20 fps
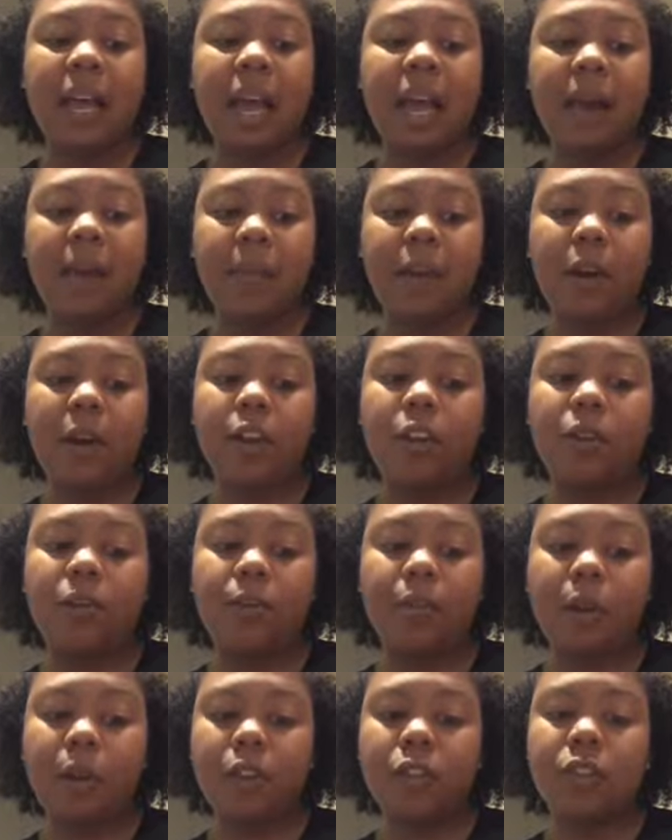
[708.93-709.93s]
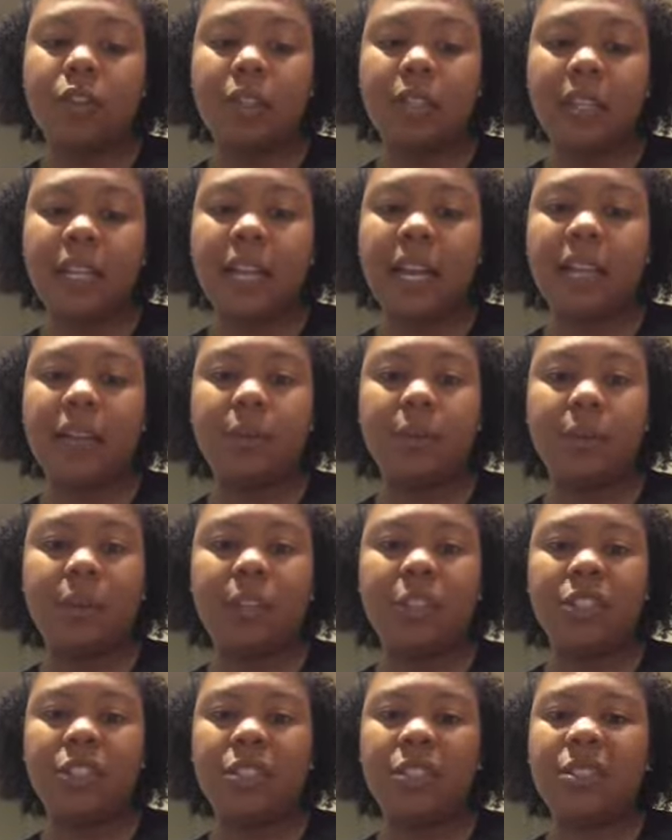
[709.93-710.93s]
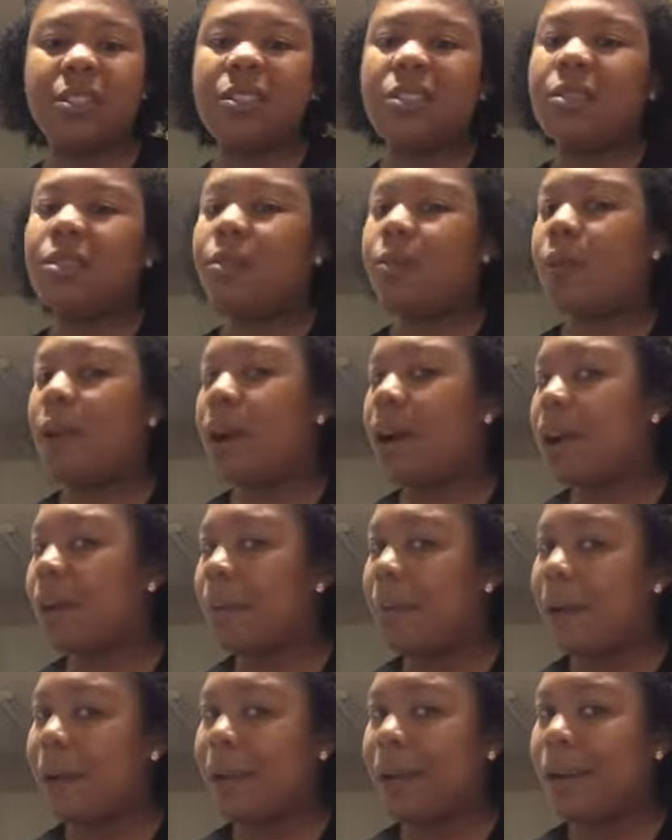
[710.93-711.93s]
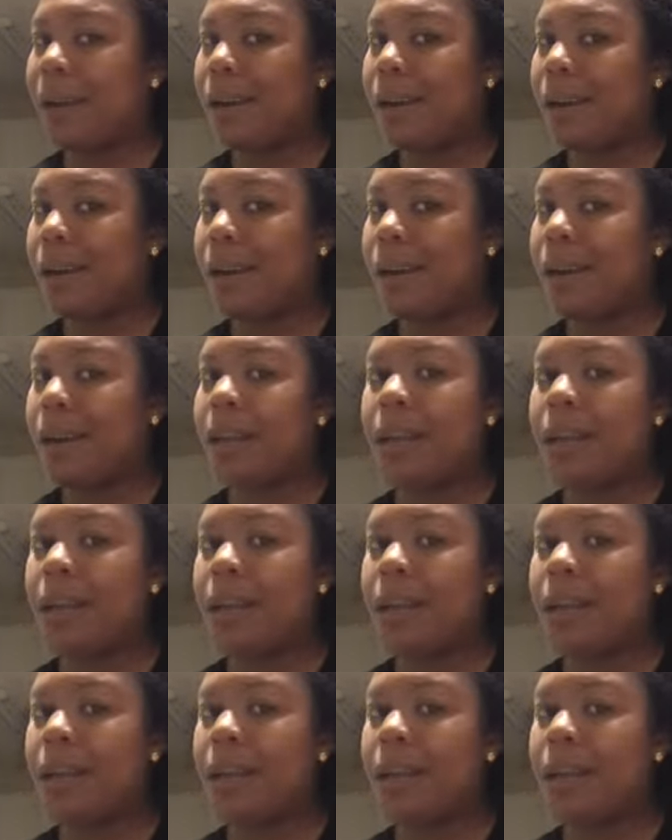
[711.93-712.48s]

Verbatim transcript: I part partially kind of want to just rock my hair,